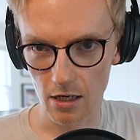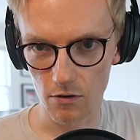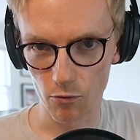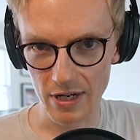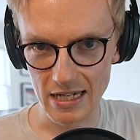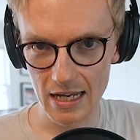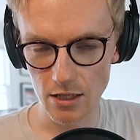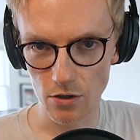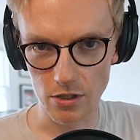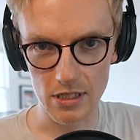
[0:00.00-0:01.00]
kind of read it,
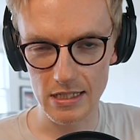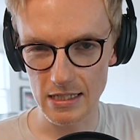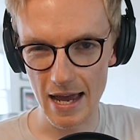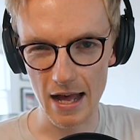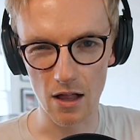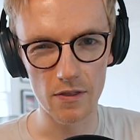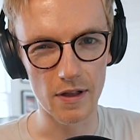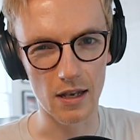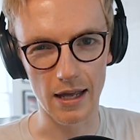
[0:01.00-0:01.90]
you could just tell that